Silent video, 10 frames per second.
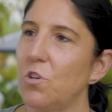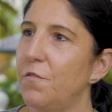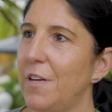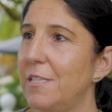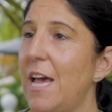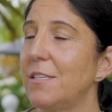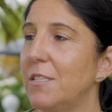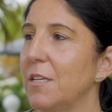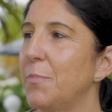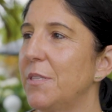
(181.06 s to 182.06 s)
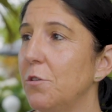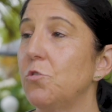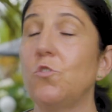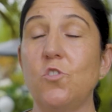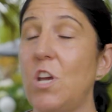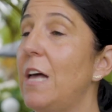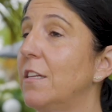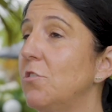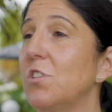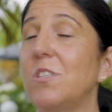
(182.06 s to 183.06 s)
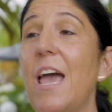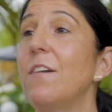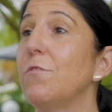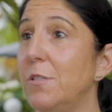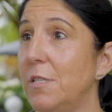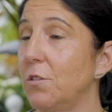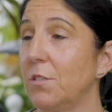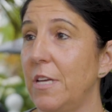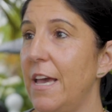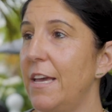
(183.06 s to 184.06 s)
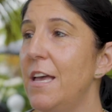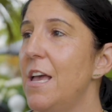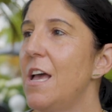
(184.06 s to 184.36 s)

are fantastic, but there's challenges every single day.